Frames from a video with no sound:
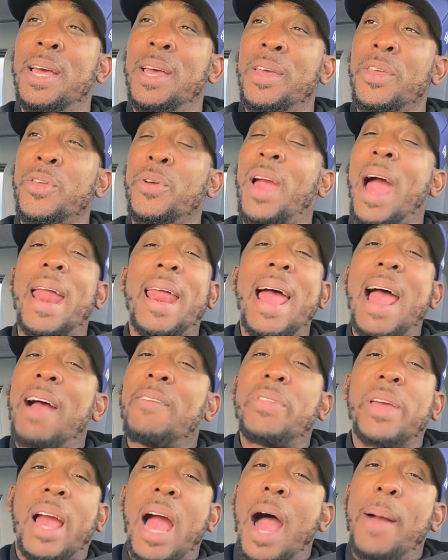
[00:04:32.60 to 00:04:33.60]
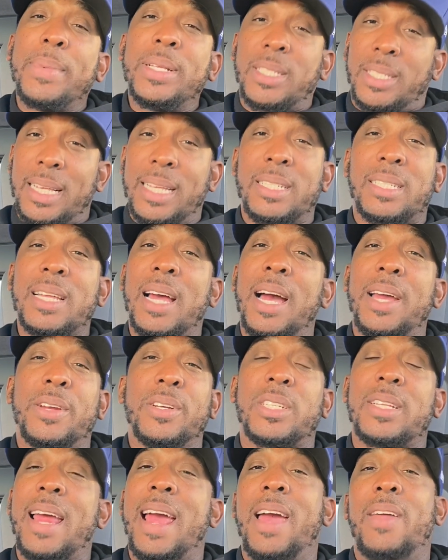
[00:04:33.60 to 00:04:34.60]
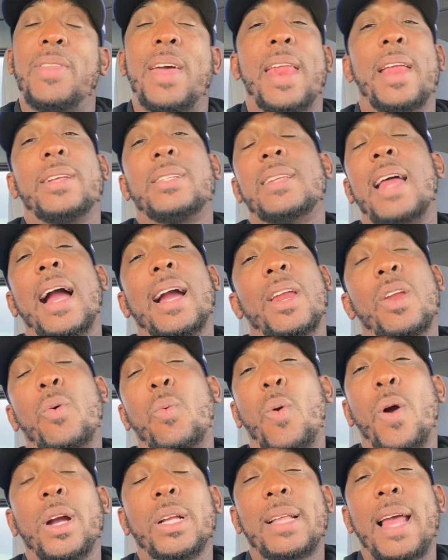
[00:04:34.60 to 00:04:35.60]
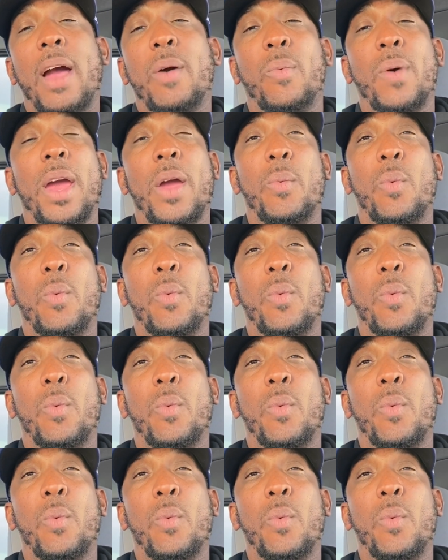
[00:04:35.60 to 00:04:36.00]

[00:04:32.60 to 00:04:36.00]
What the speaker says: you got to have the common sense to understand that it's not going to work that way,